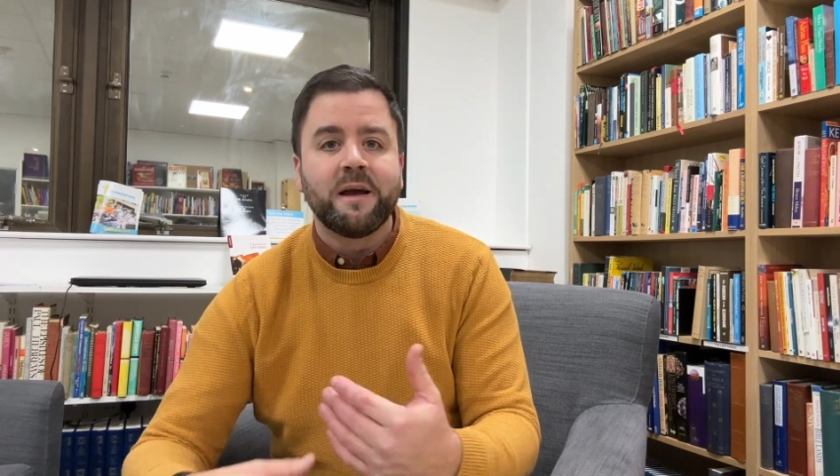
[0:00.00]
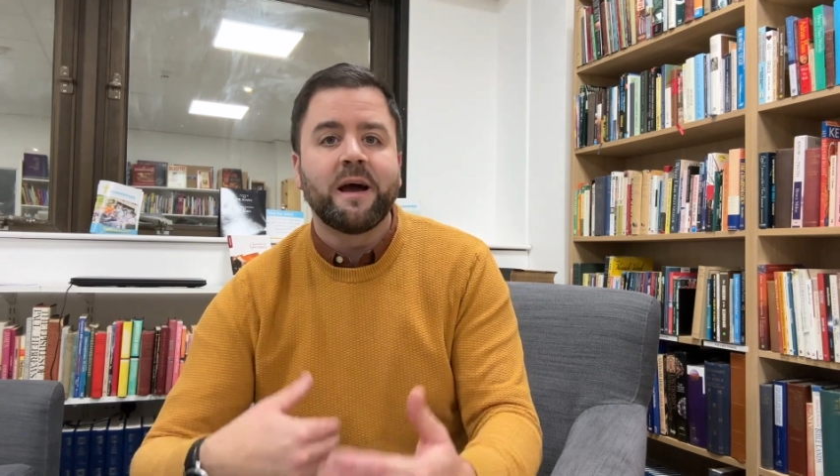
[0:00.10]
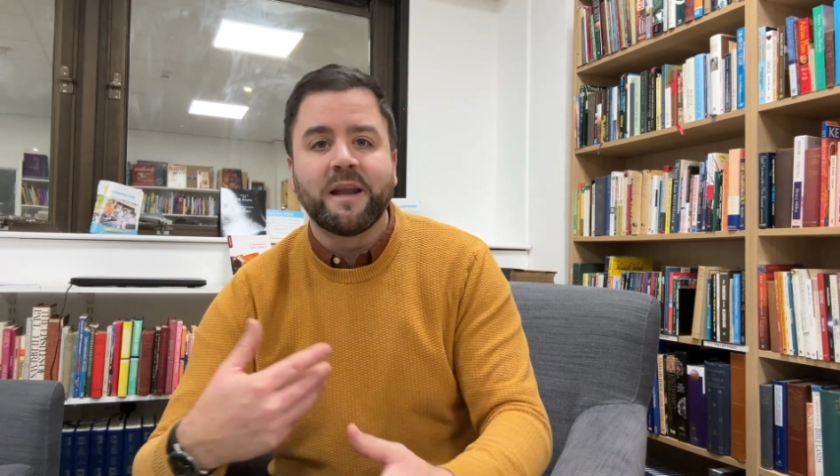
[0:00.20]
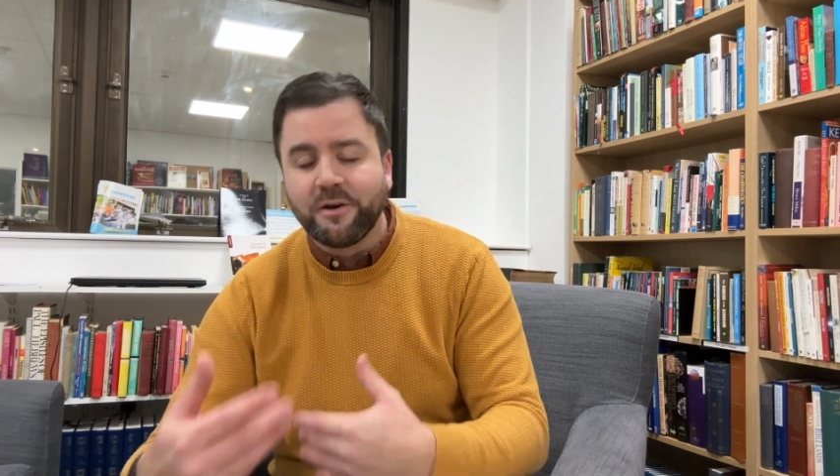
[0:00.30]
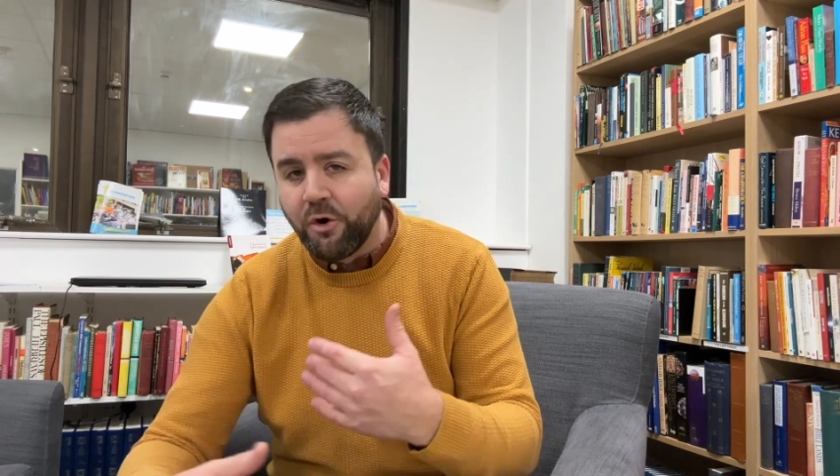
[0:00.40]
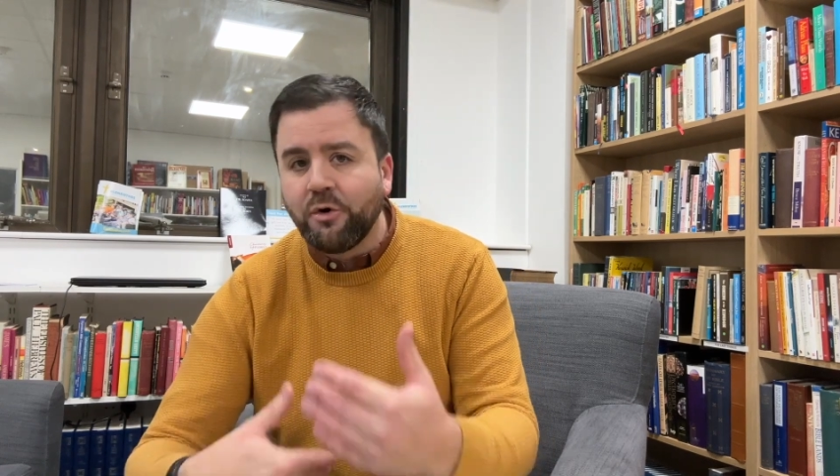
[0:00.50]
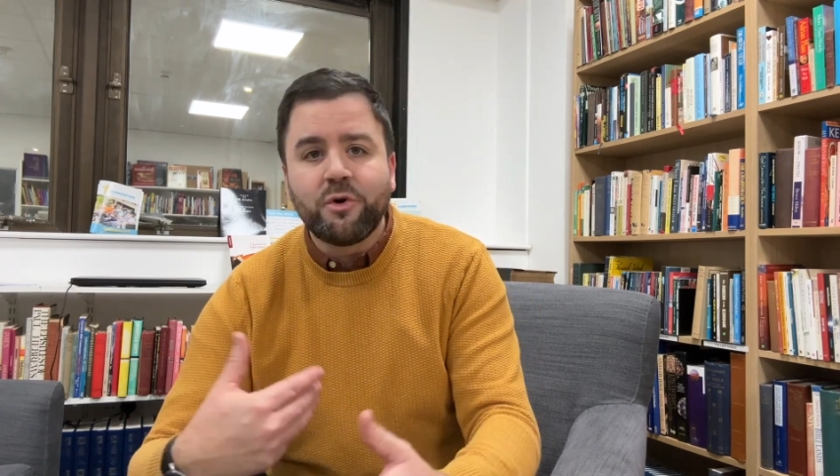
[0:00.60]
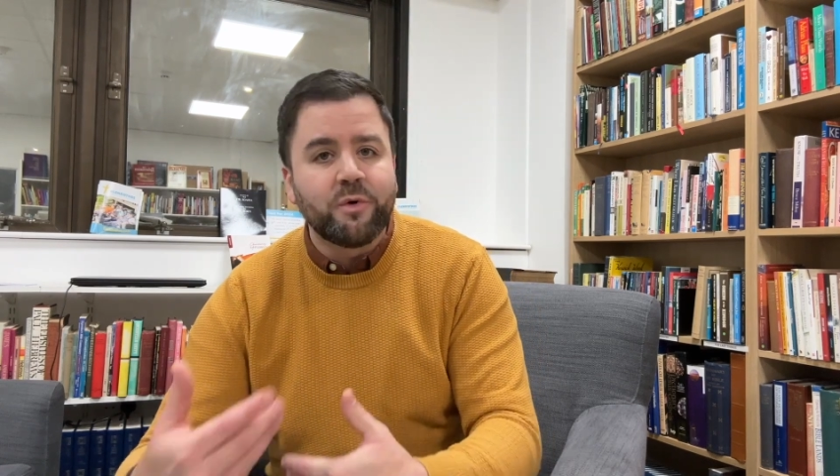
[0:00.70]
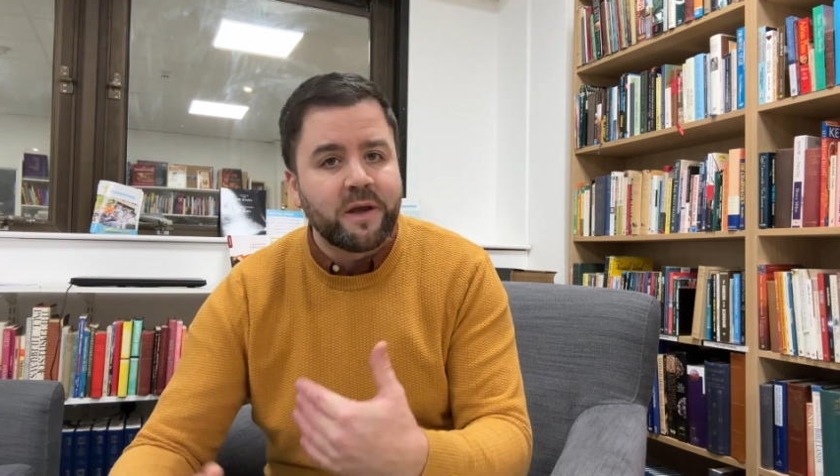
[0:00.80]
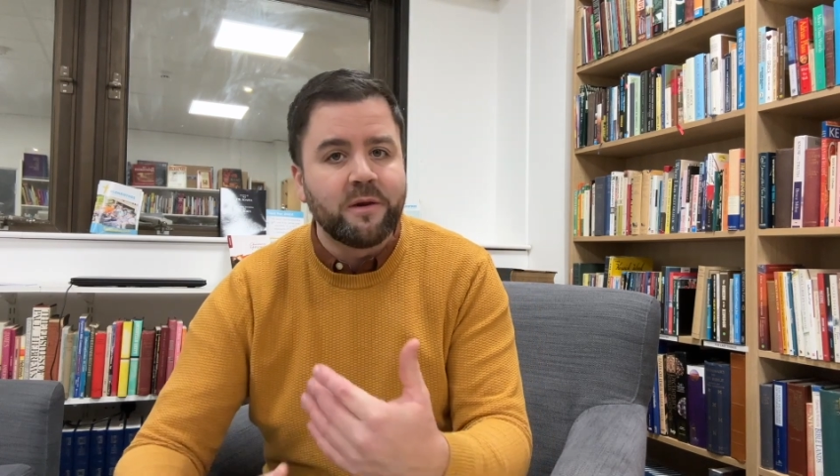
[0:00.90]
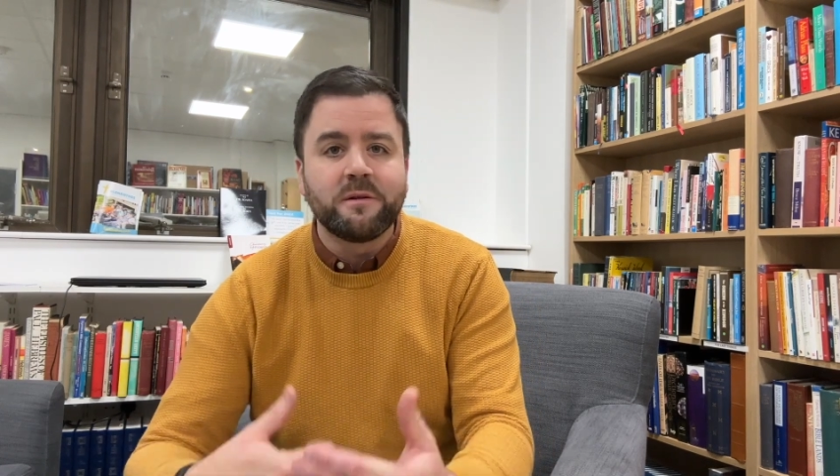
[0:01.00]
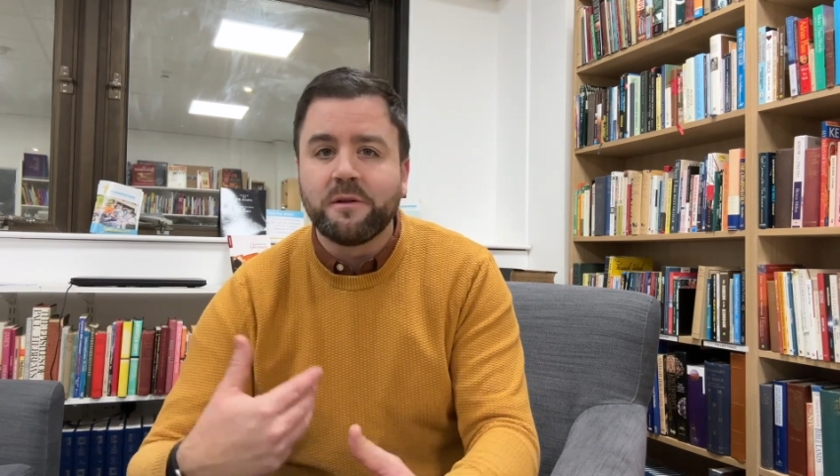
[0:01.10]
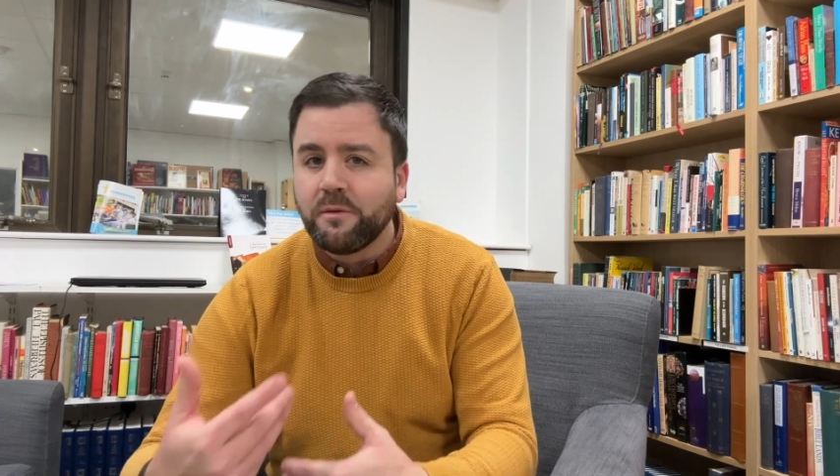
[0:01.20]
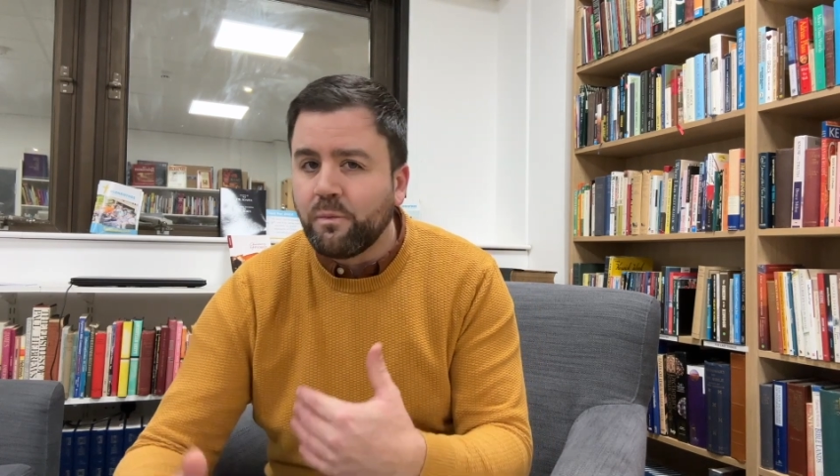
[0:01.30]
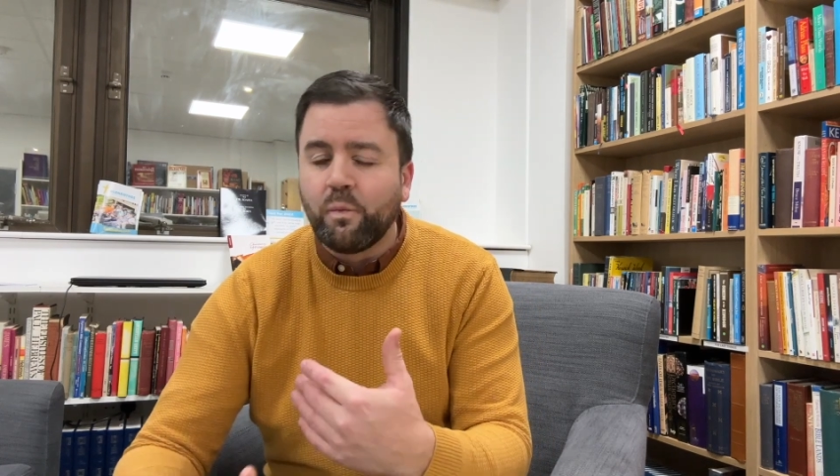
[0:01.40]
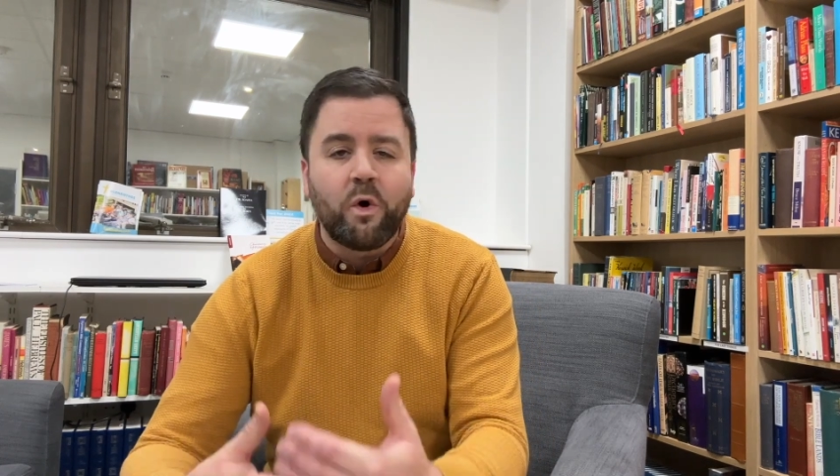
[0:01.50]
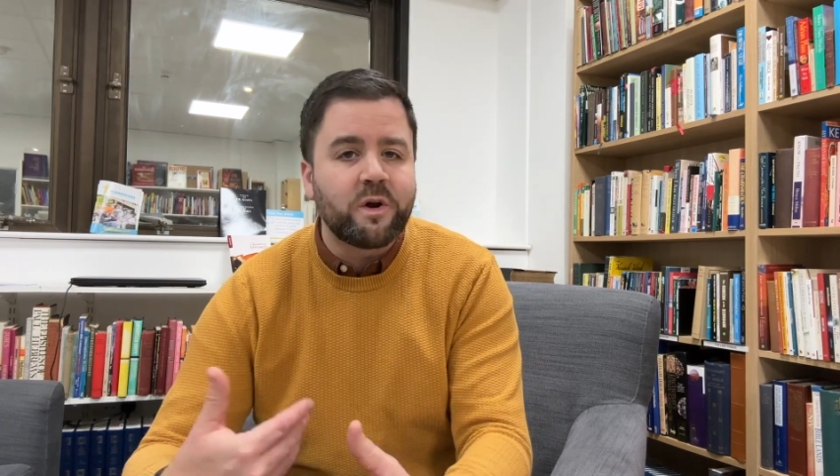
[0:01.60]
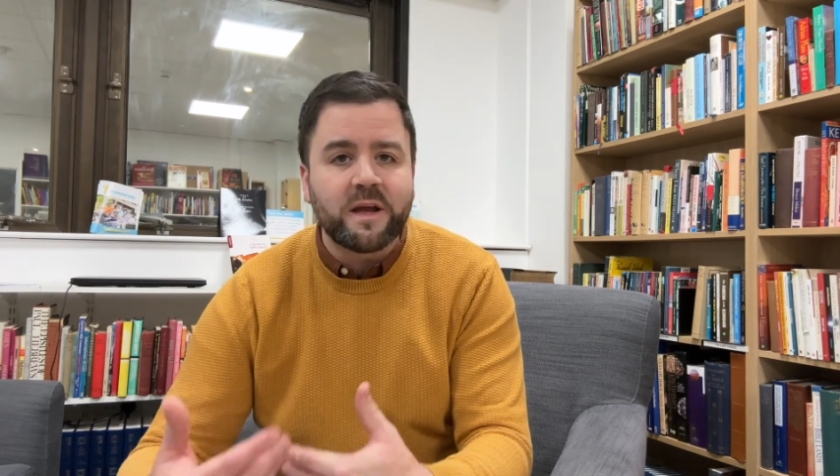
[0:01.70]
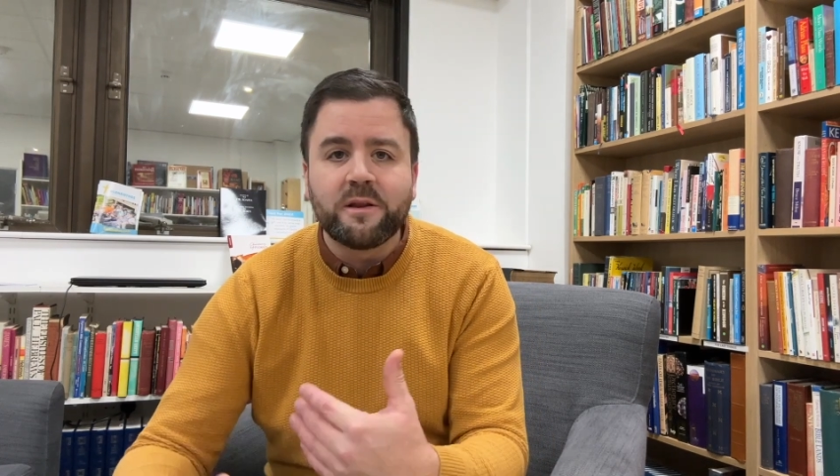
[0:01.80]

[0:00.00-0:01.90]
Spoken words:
and an ongoing walking